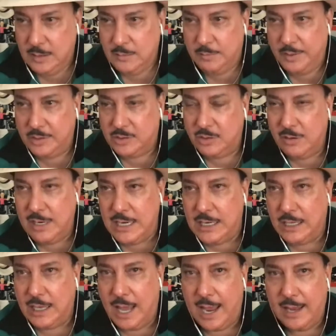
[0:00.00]
But during
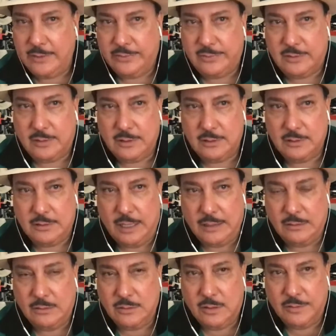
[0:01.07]
the last, I
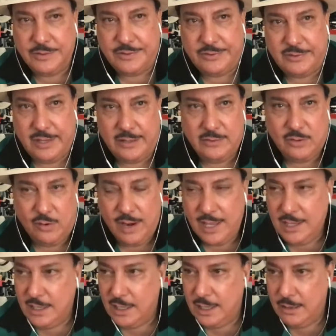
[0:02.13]
don't know, it's 6 or
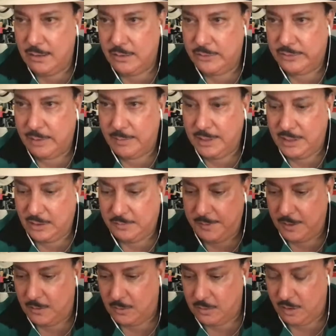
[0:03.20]
8 years. I mean, this has
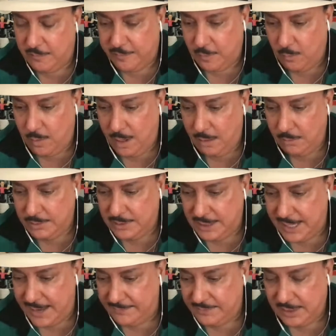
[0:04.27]
been going on for a while with
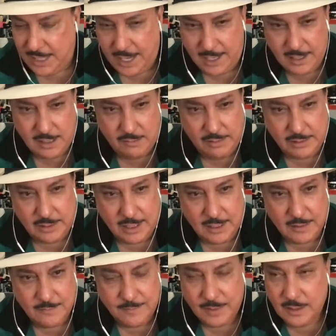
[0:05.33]
the FDA and everything.